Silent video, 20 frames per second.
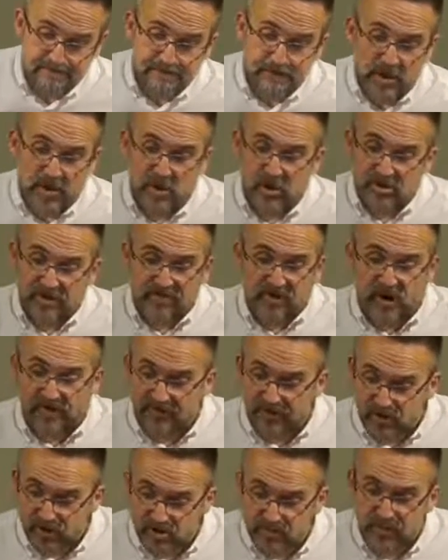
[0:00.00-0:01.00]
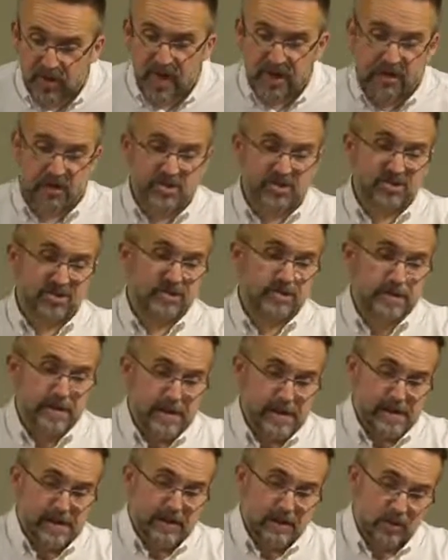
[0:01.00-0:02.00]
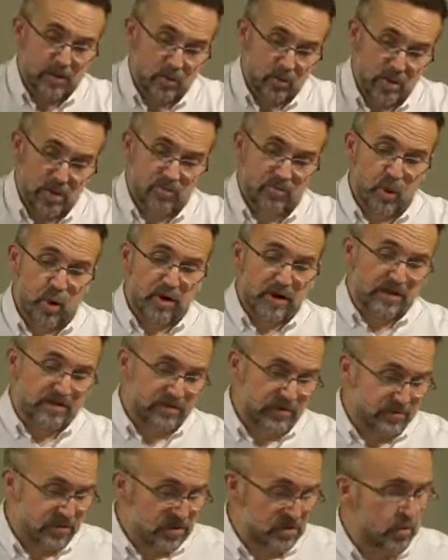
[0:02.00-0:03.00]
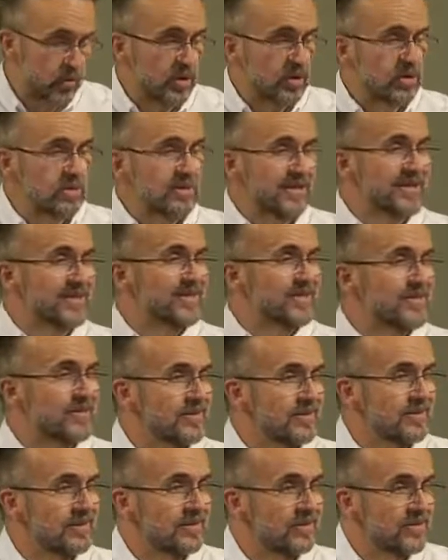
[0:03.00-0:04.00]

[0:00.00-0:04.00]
because of our first parents, we're born into this world as